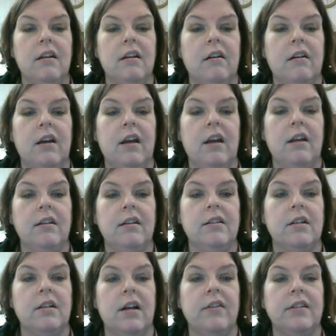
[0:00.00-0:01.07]
Okay,
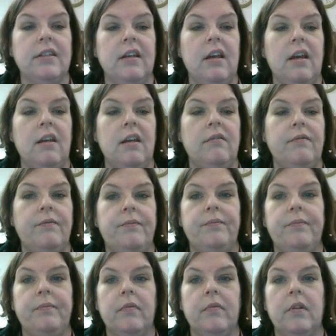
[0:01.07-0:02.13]
let's try this again.
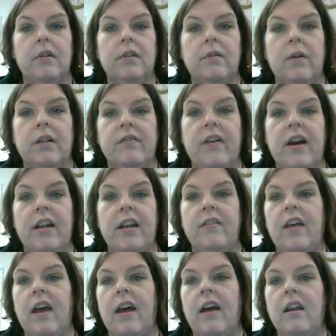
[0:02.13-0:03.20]
So I
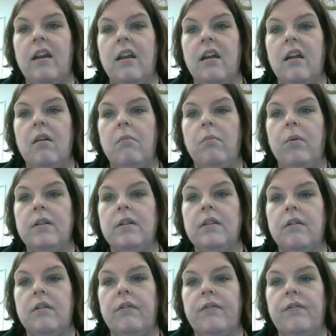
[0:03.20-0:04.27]
divided that,
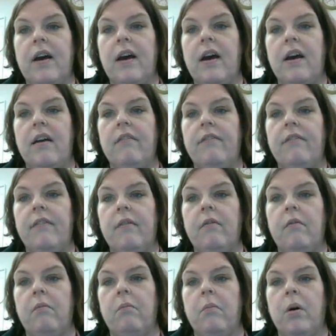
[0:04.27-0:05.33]
0.05
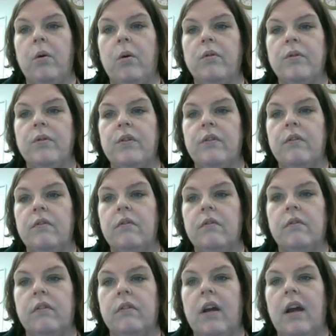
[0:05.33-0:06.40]
moles,
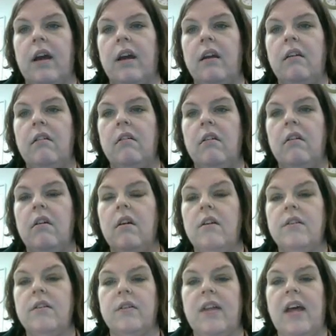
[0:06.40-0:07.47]
okay?
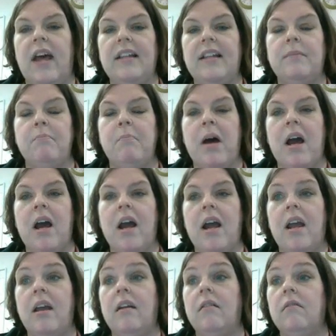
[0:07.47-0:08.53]
So that's
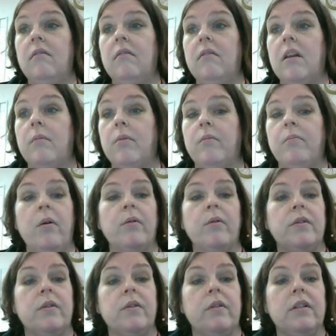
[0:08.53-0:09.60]
my number of
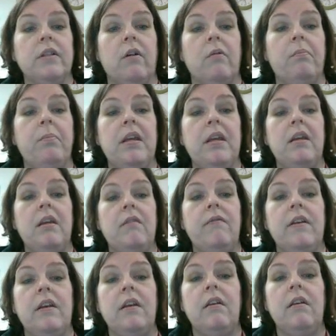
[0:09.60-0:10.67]
moles. So let's go,
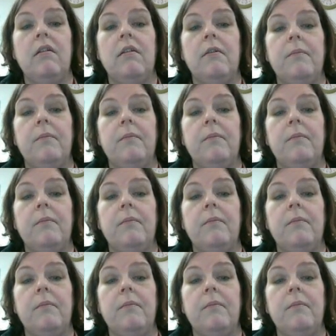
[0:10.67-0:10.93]
PV